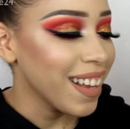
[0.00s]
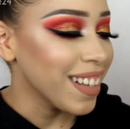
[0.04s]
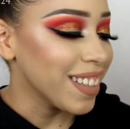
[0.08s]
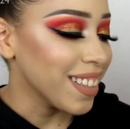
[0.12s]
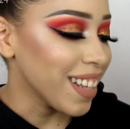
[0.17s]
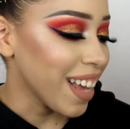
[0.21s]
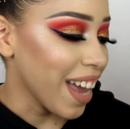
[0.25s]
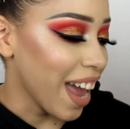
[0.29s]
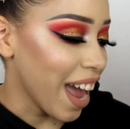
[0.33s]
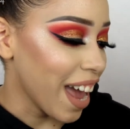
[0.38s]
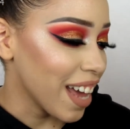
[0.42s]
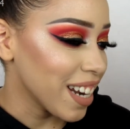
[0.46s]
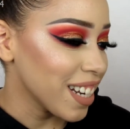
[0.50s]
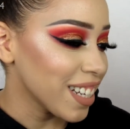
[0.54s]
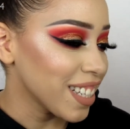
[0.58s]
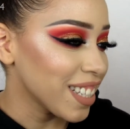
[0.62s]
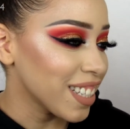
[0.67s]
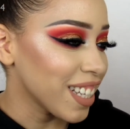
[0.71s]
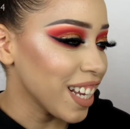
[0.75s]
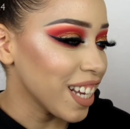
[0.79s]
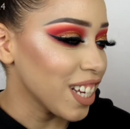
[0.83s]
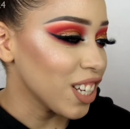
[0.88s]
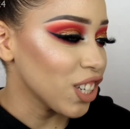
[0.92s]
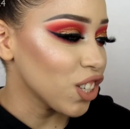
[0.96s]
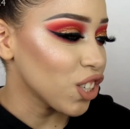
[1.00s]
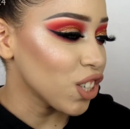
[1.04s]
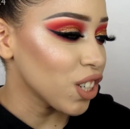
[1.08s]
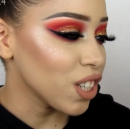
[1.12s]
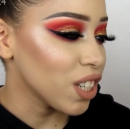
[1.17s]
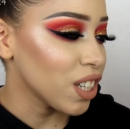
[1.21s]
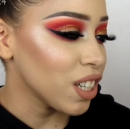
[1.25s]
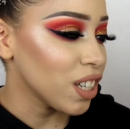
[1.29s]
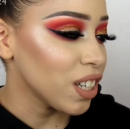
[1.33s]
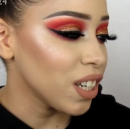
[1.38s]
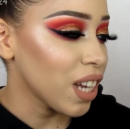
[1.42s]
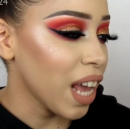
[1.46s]

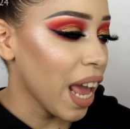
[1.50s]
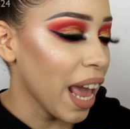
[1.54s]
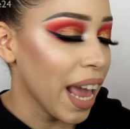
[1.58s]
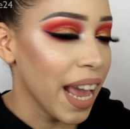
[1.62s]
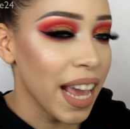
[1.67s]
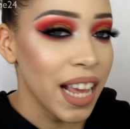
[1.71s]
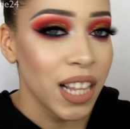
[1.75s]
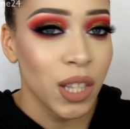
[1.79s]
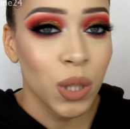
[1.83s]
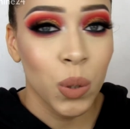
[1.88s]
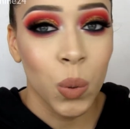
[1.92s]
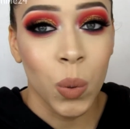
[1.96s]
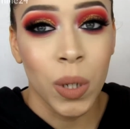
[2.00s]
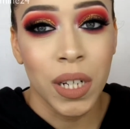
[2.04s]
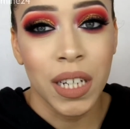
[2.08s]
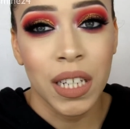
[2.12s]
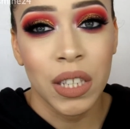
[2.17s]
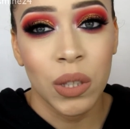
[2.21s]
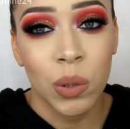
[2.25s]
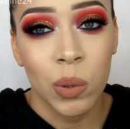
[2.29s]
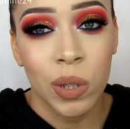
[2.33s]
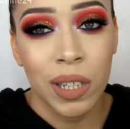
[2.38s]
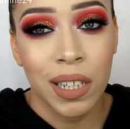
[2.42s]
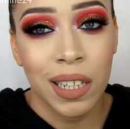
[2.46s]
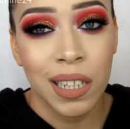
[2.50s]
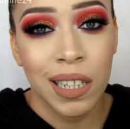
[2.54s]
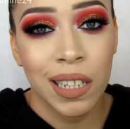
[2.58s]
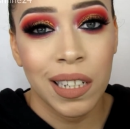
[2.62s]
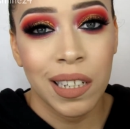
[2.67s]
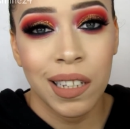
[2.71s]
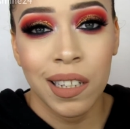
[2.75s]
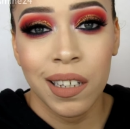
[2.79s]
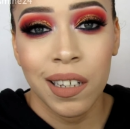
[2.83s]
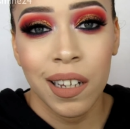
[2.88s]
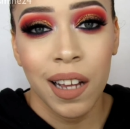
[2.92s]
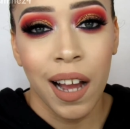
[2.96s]
Anastasia
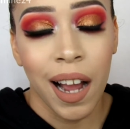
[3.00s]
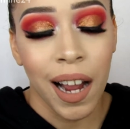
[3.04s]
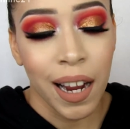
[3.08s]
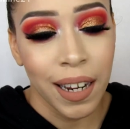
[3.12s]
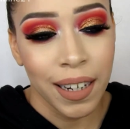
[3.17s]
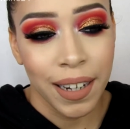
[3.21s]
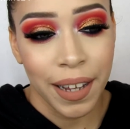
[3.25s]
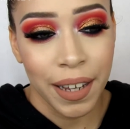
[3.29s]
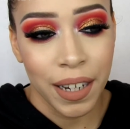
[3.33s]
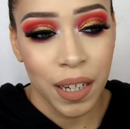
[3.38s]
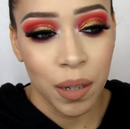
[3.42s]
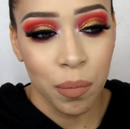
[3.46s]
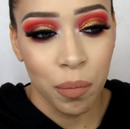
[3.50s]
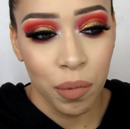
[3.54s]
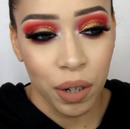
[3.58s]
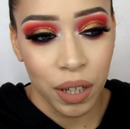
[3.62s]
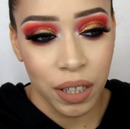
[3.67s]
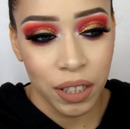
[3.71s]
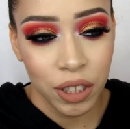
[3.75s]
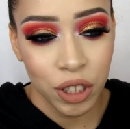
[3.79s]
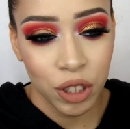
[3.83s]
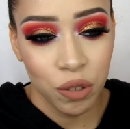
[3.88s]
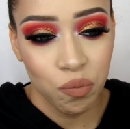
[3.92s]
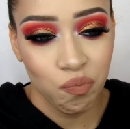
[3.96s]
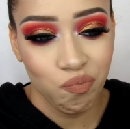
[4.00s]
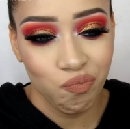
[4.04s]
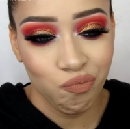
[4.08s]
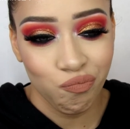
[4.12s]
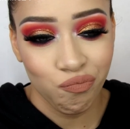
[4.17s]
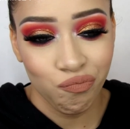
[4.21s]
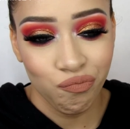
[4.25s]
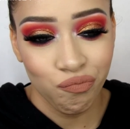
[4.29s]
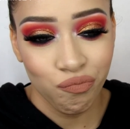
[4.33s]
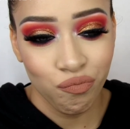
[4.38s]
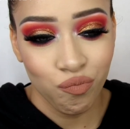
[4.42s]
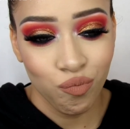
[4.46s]
A23 highlighting brush,
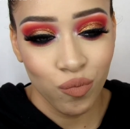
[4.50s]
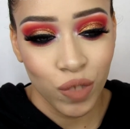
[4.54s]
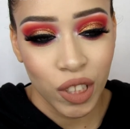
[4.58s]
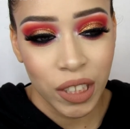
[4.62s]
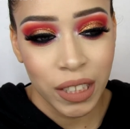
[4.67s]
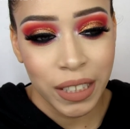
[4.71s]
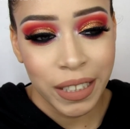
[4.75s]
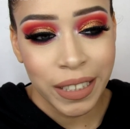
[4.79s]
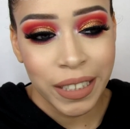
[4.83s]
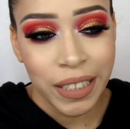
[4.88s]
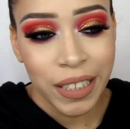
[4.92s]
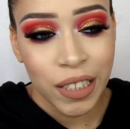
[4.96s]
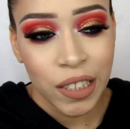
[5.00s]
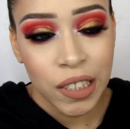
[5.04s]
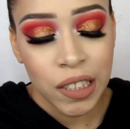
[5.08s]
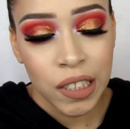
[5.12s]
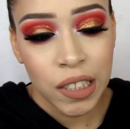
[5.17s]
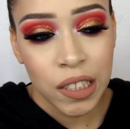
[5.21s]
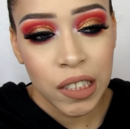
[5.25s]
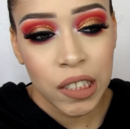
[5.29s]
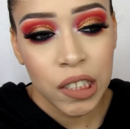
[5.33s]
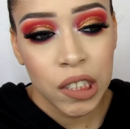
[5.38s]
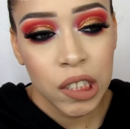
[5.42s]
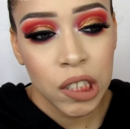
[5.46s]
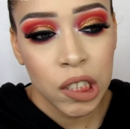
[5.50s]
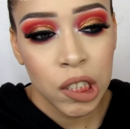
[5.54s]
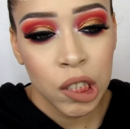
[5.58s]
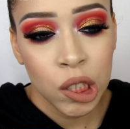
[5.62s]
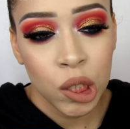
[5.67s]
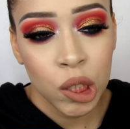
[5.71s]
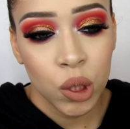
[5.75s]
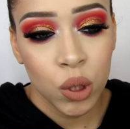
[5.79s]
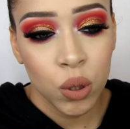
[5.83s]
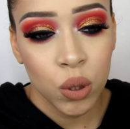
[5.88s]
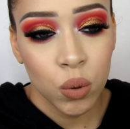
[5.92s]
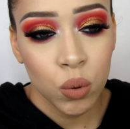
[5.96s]
and I
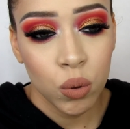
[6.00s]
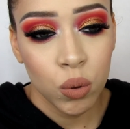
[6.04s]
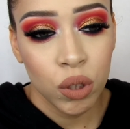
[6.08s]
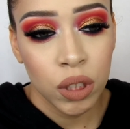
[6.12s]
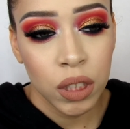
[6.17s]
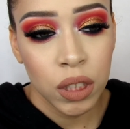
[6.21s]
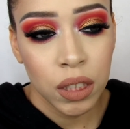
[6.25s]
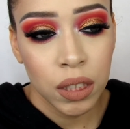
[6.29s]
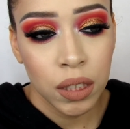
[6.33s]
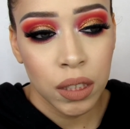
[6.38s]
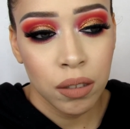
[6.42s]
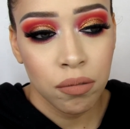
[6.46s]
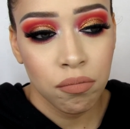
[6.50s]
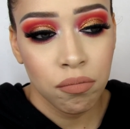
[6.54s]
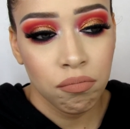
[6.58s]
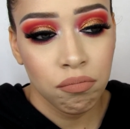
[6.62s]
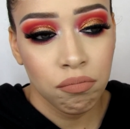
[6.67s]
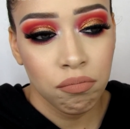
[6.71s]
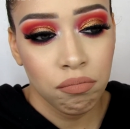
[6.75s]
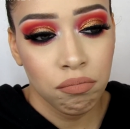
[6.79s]
didn't use it.